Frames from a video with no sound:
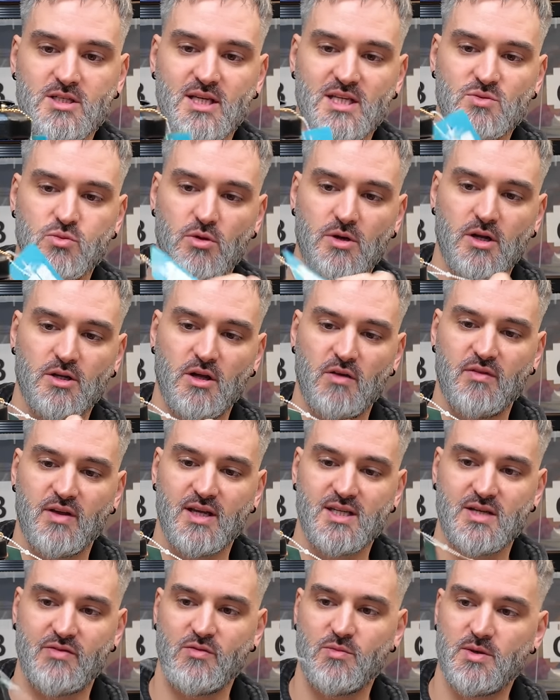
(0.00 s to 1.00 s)
This one I don't think
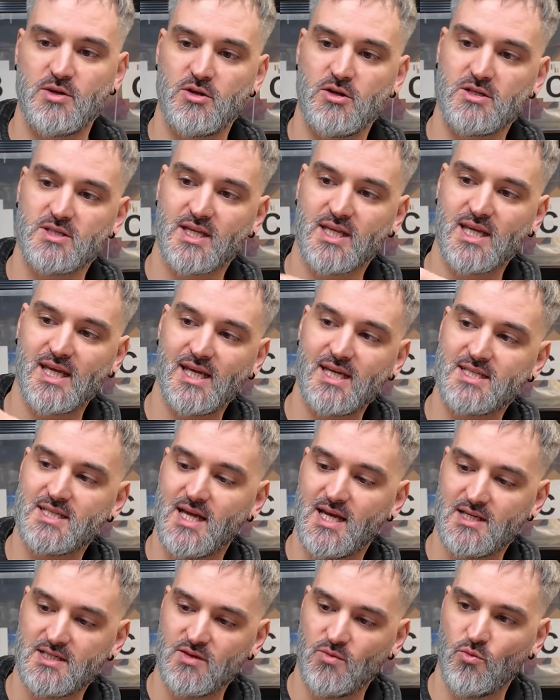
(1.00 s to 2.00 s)
has ever been used. The key's
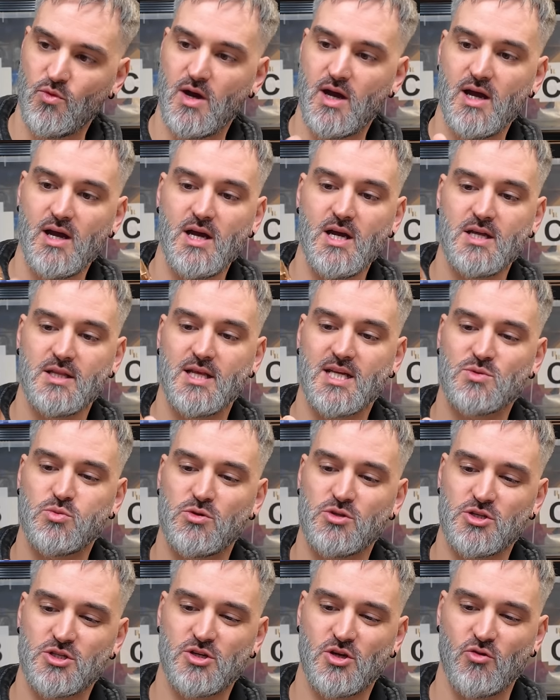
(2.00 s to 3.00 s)
there somewhere. This
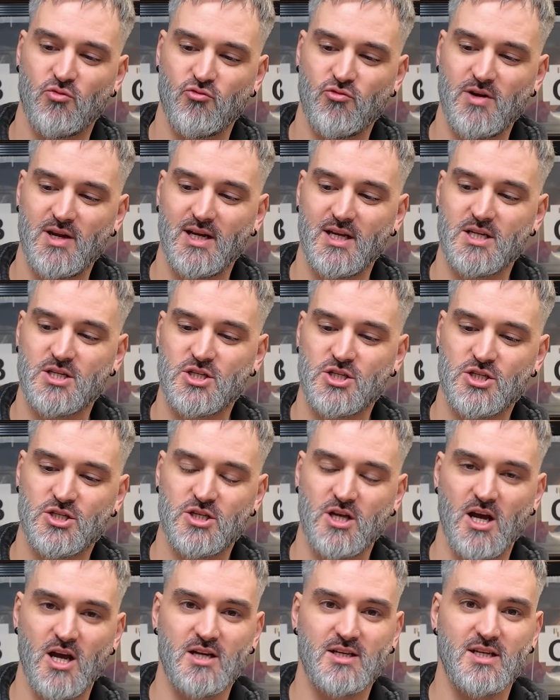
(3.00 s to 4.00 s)
one's just a really
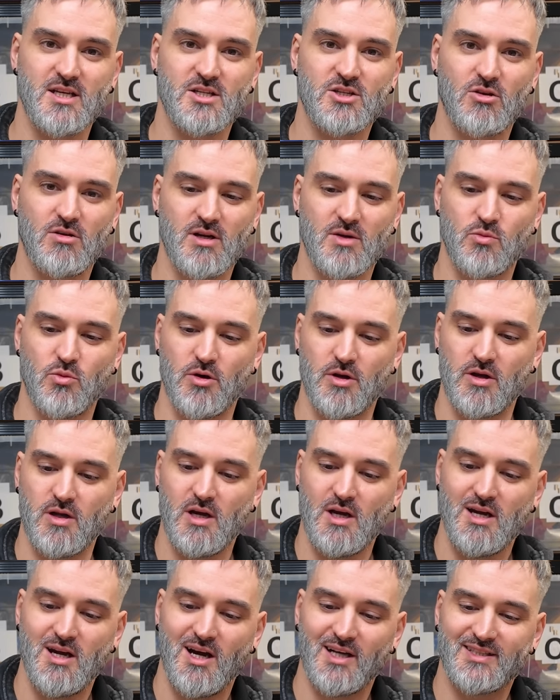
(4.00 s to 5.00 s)
sturdy, solid one.
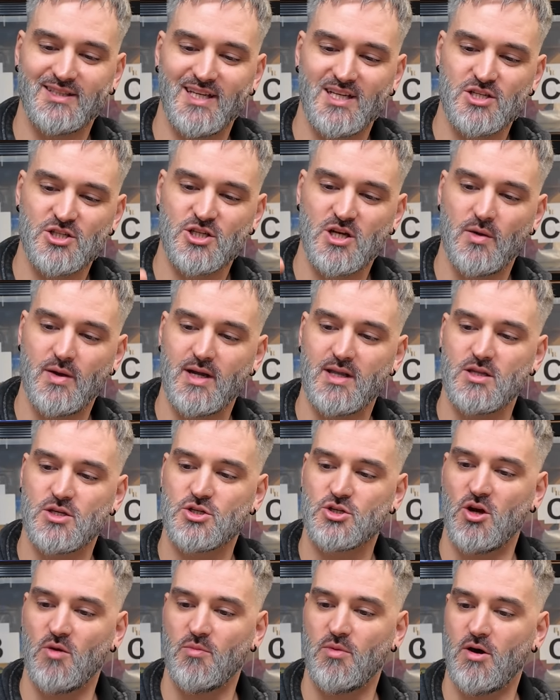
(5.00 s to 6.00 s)
I did show it in the
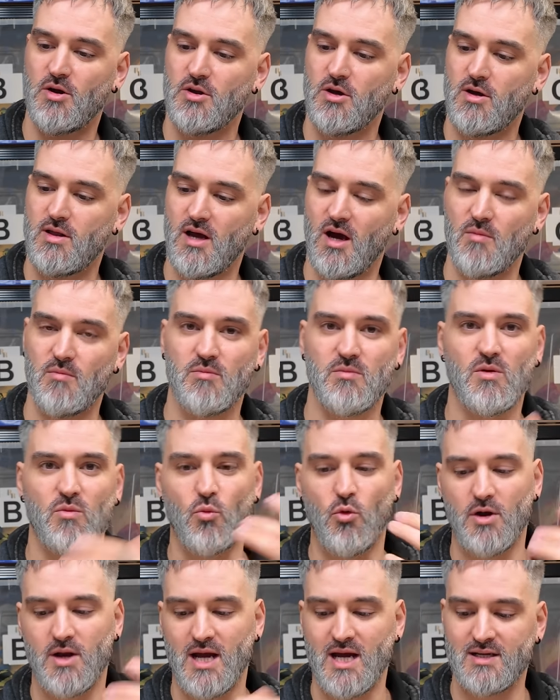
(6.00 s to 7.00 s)
shop, but I know that I'm
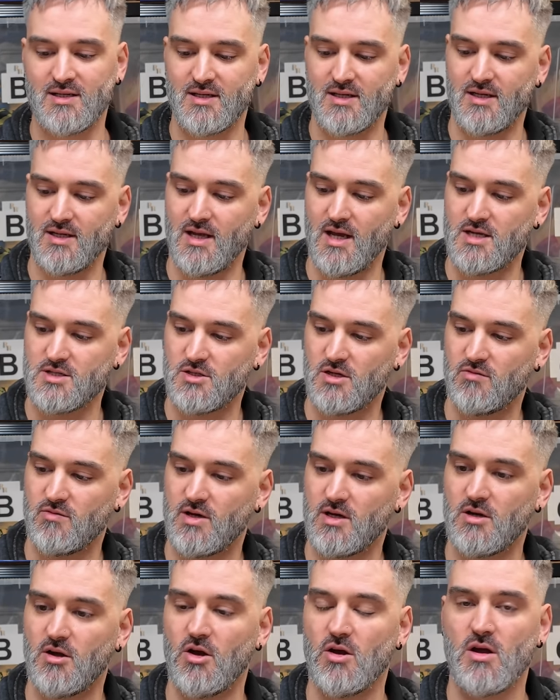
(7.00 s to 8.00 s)
one-handed in there, so I don't
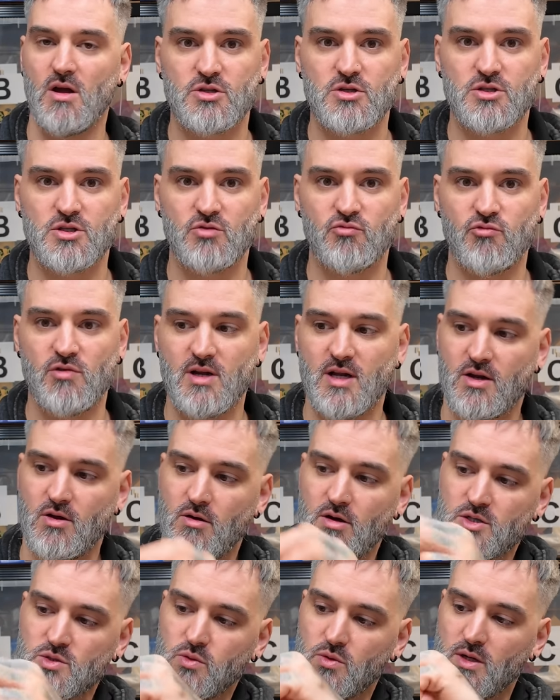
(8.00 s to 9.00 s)
really know. Just a really
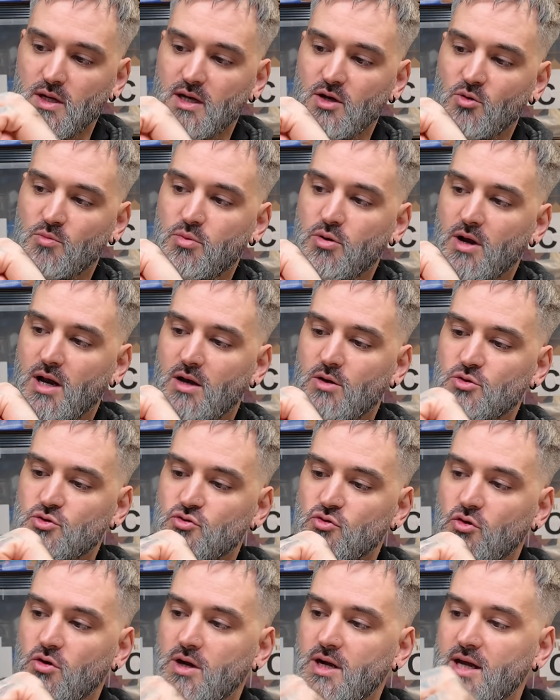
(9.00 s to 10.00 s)
nice one. A little pull-out
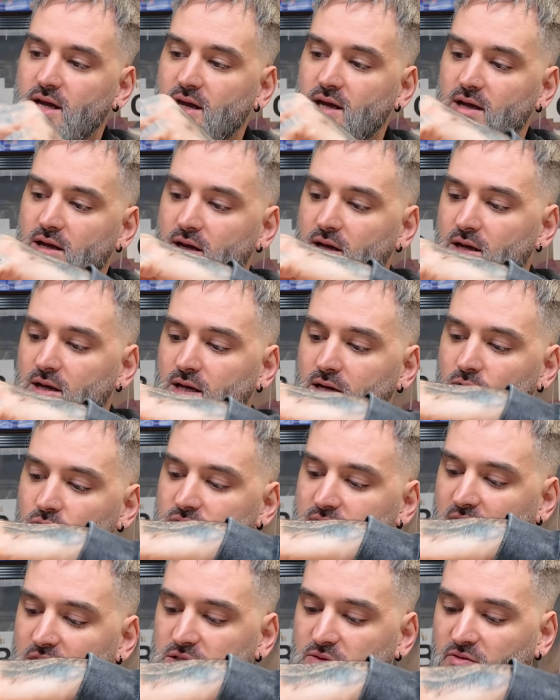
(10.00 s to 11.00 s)
drawer here little
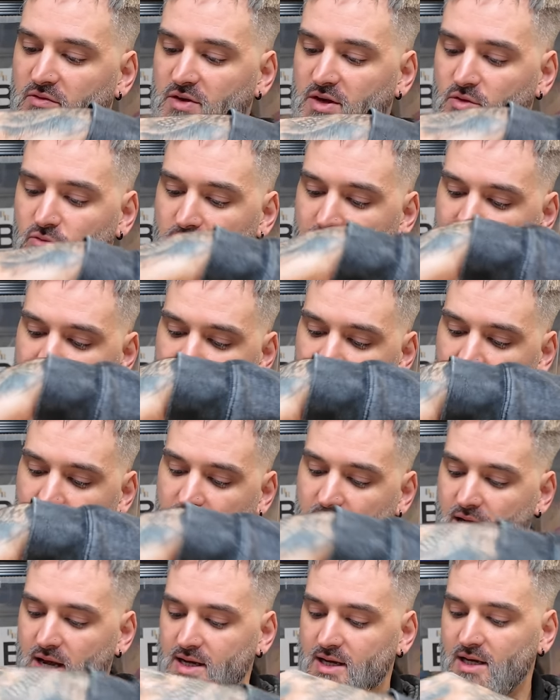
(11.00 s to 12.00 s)
section for your rings up
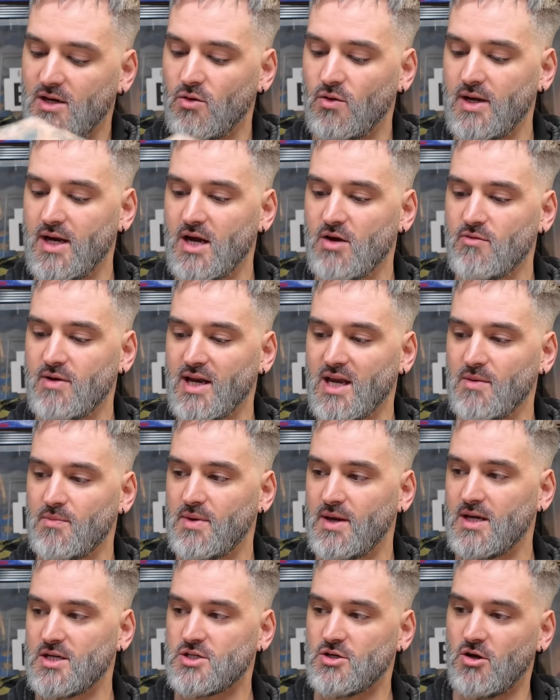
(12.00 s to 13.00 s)
there, your little earring, your
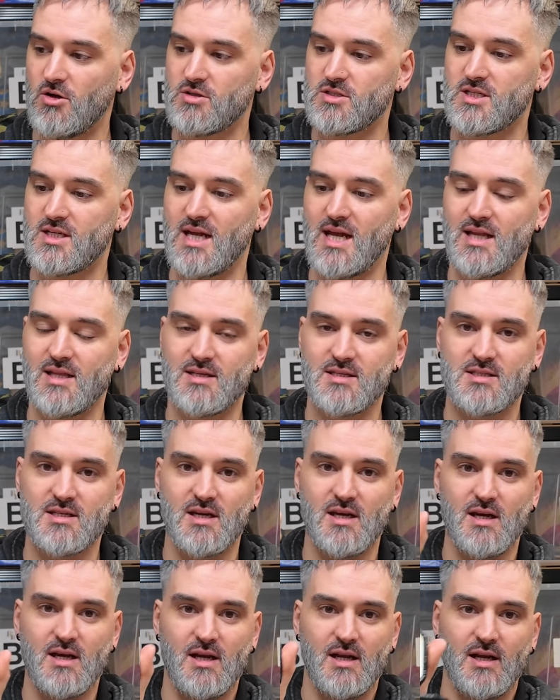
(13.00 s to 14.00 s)
bits, your odds and ends,
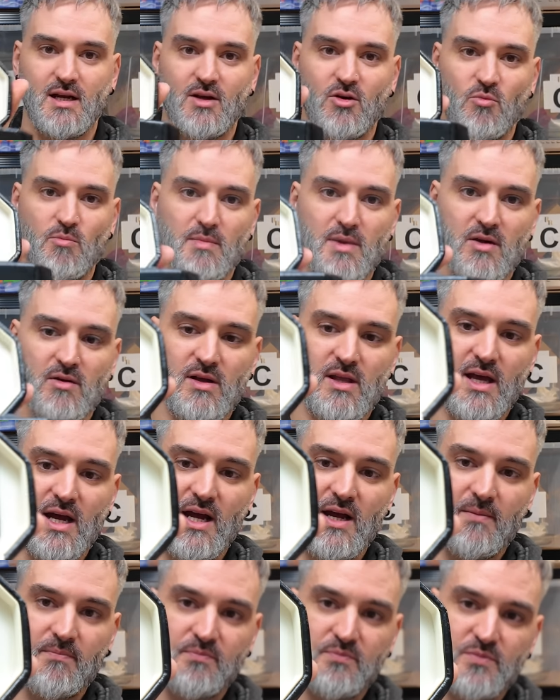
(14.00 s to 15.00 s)
little mirror
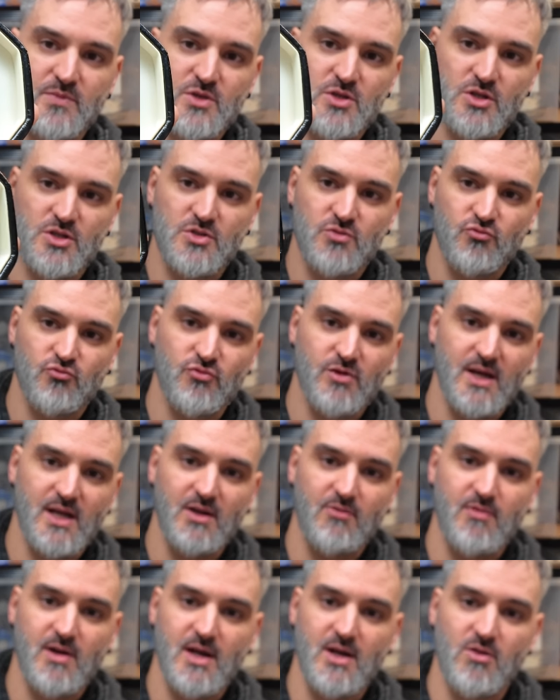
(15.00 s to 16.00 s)
there. Just
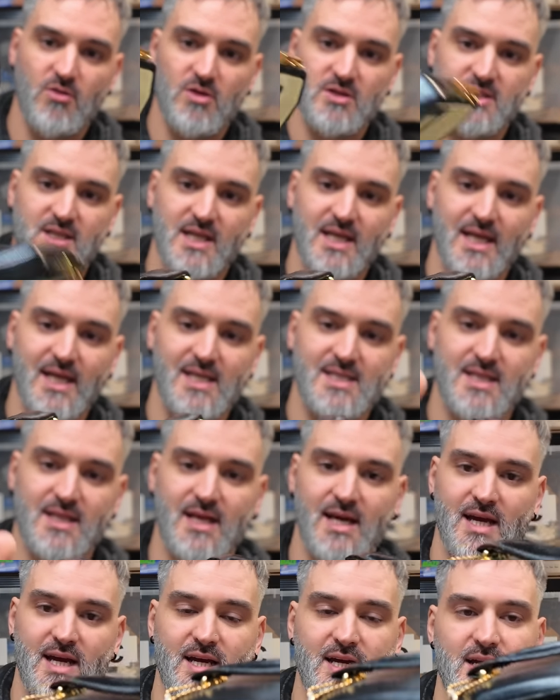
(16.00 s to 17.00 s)
really, really nice. The keys are
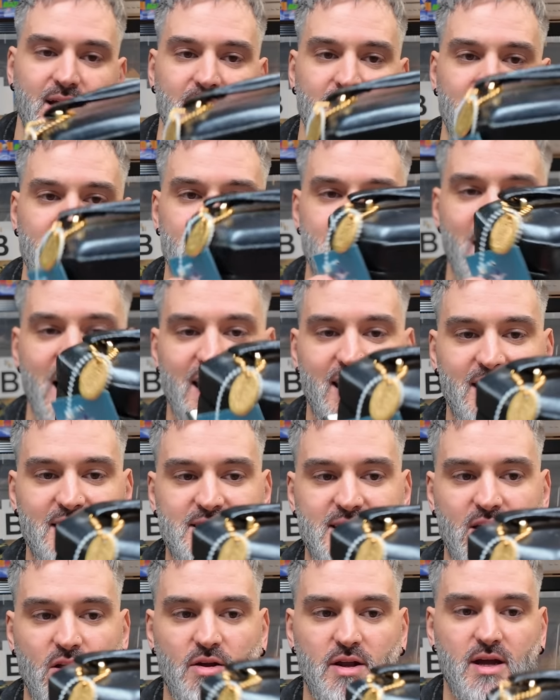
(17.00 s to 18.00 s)
there. Tag is
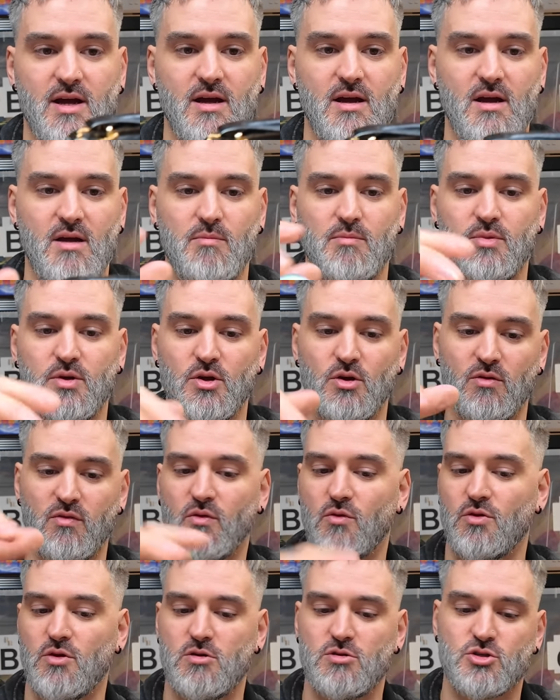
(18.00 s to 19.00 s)
still on it.
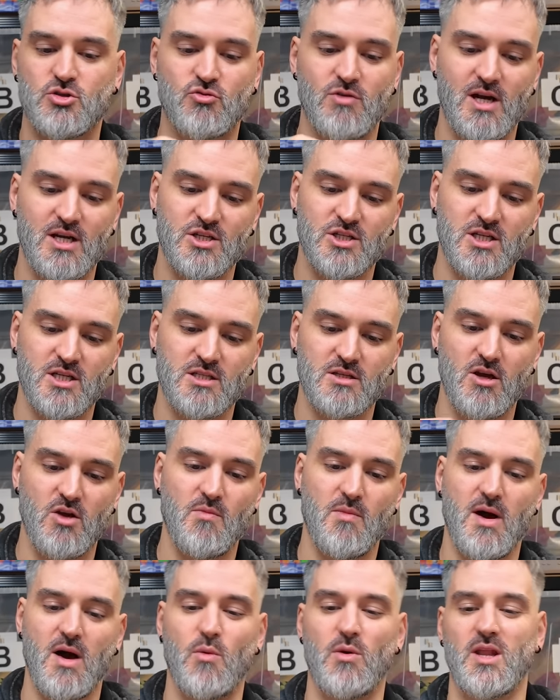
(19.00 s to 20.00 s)
Beautiful. No scratches, no
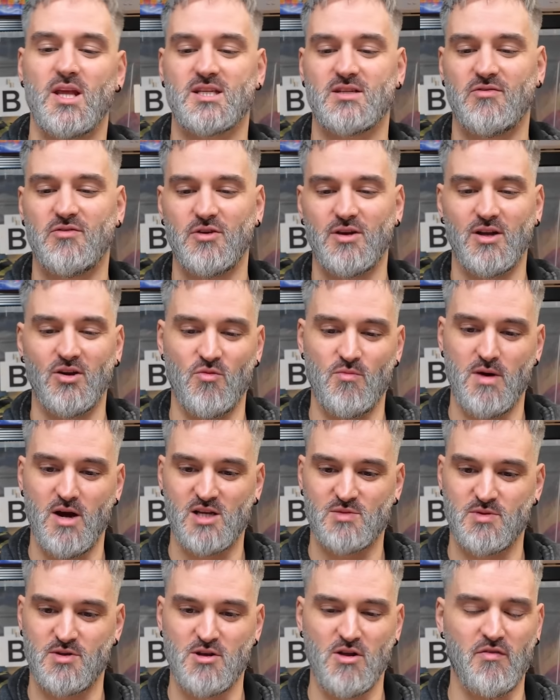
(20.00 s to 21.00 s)
mark. Well, there's a few little
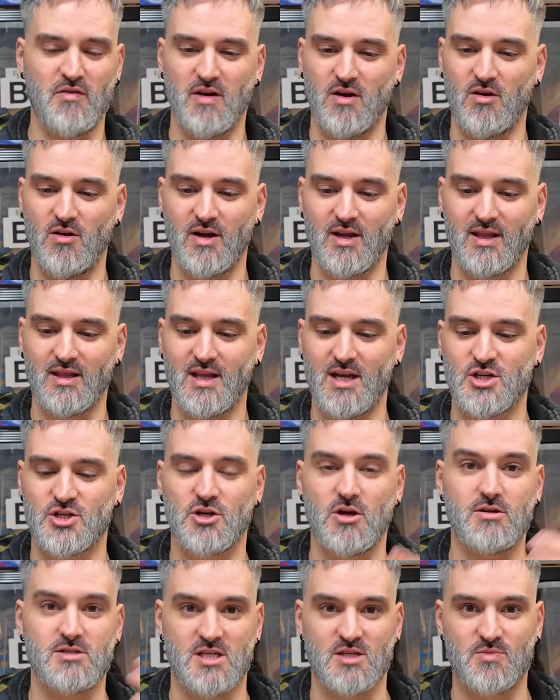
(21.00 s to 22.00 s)
marks, but nothing like that
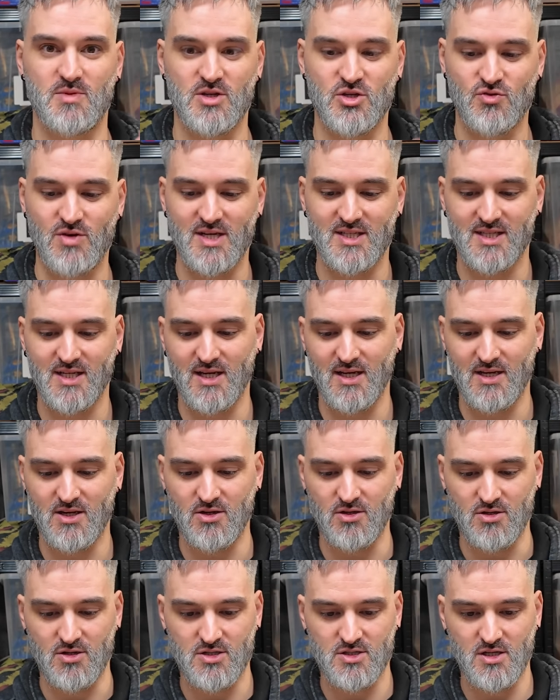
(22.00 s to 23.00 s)
shows it's been drastically
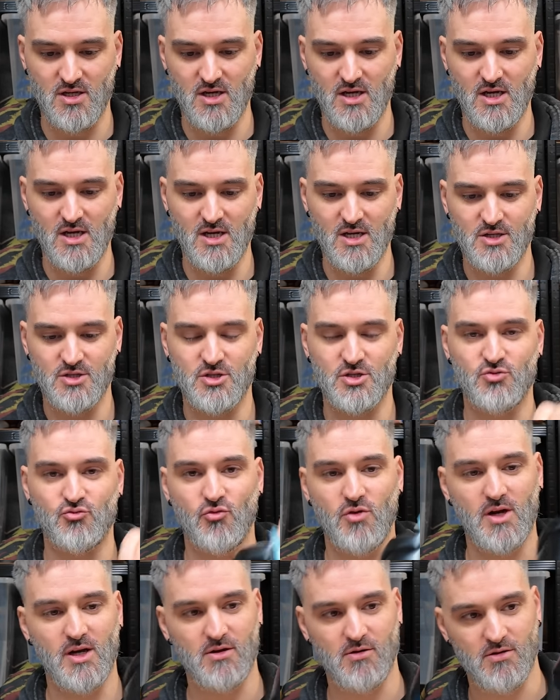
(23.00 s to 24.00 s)
used. Just
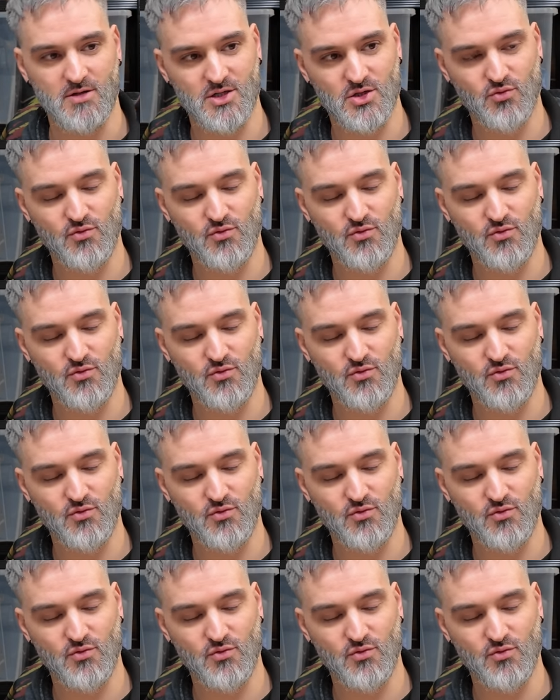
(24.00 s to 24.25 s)
really nice.